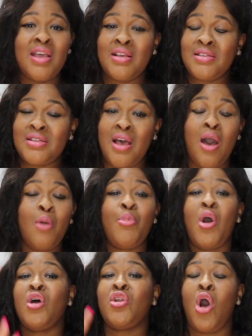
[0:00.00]
is up
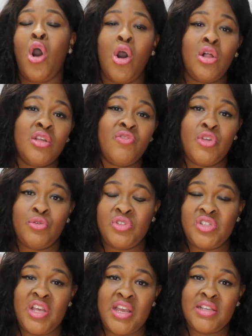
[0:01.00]
on all of those
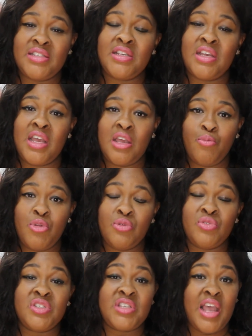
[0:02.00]
things to keep you
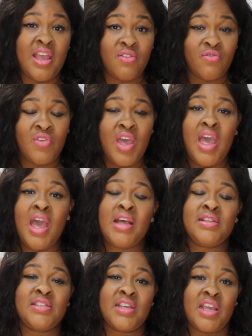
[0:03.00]
safe
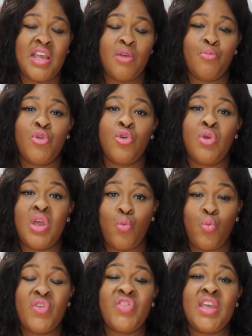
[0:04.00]
and to keep you
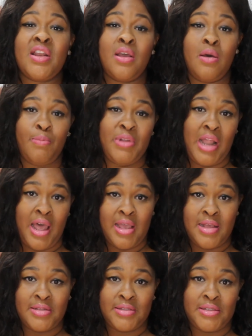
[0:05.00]
within
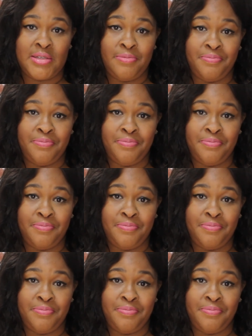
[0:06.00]
compliance.